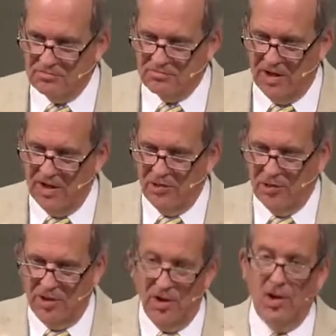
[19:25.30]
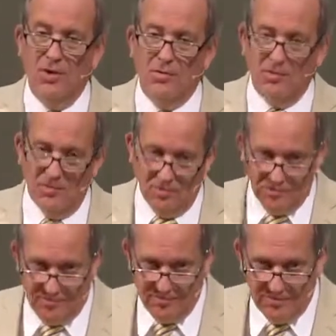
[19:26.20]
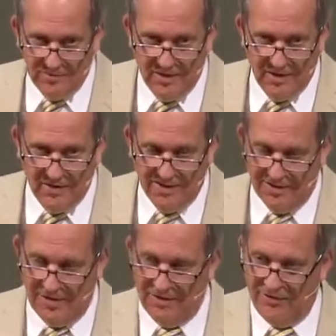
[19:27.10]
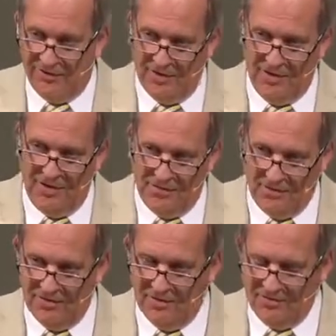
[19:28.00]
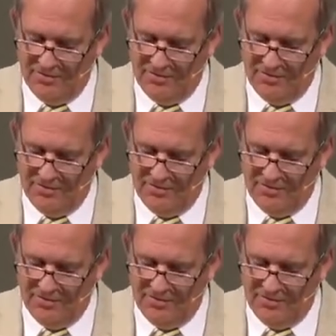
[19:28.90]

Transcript: They were alone against the evil